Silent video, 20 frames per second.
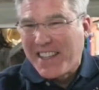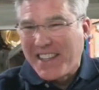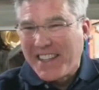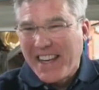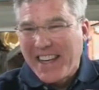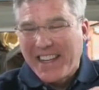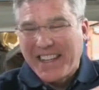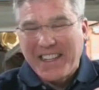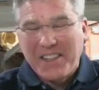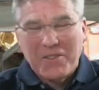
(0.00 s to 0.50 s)

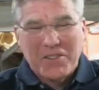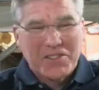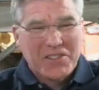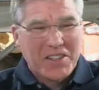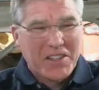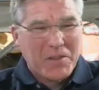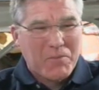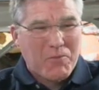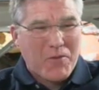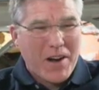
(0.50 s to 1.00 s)
think it was
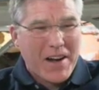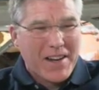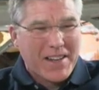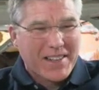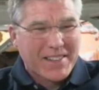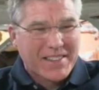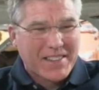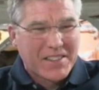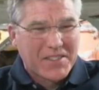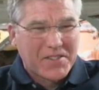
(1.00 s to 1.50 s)
a
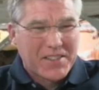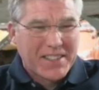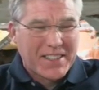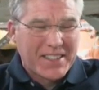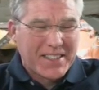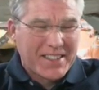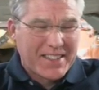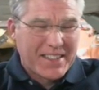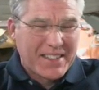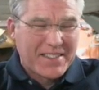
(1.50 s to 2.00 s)
product of
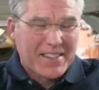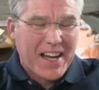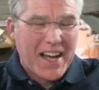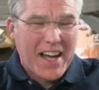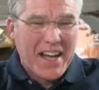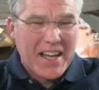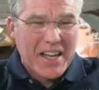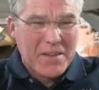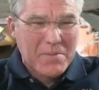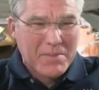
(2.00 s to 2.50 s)
the, the
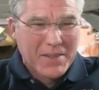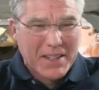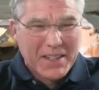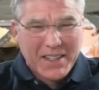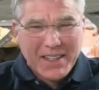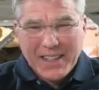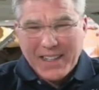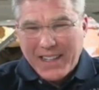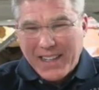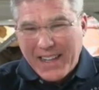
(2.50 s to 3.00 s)
time
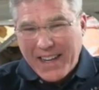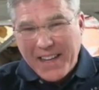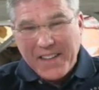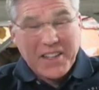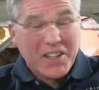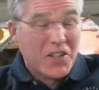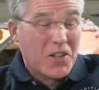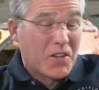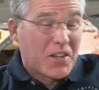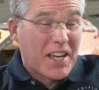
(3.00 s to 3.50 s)

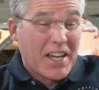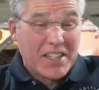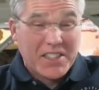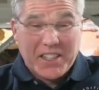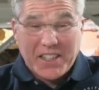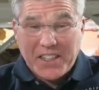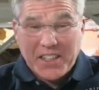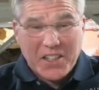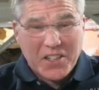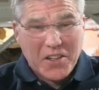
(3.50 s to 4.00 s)
and the
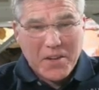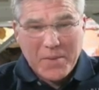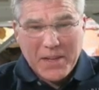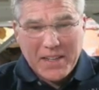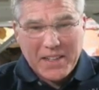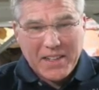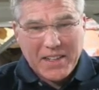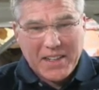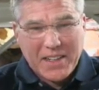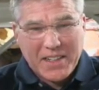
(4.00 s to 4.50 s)
location. You know, I
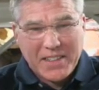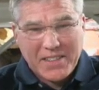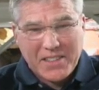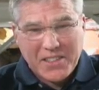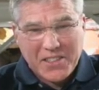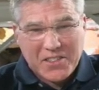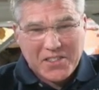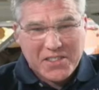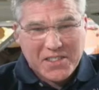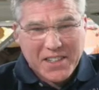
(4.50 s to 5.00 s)
mean, uh,
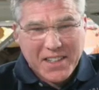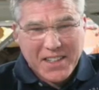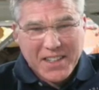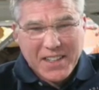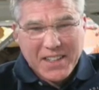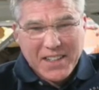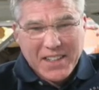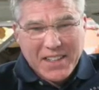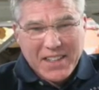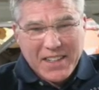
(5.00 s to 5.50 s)
just
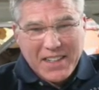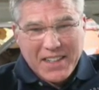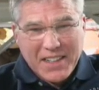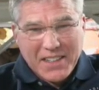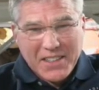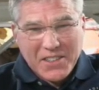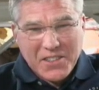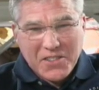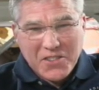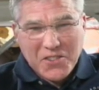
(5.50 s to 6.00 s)

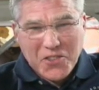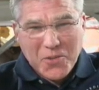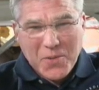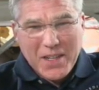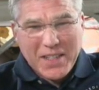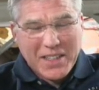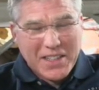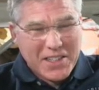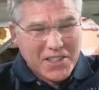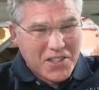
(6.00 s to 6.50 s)
uh, New
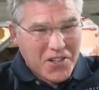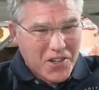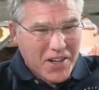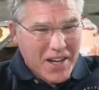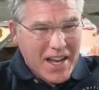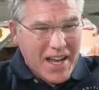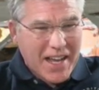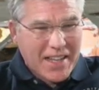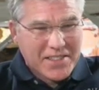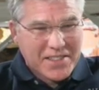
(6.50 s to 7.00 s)
England,
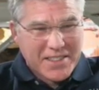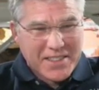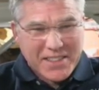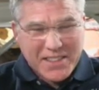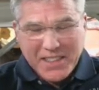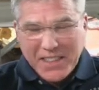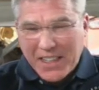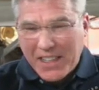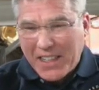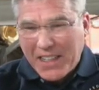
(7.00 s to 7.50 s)

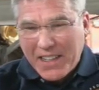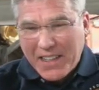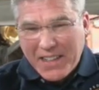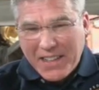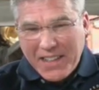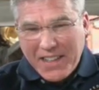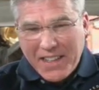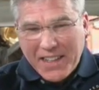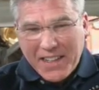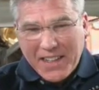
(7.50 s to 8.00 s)
Cohasset.
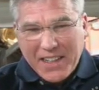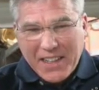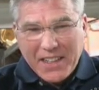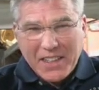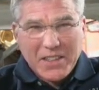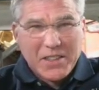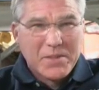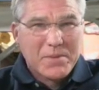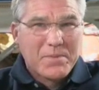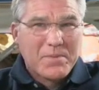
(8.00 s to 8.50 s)
The
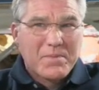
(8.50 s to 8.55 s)
uh,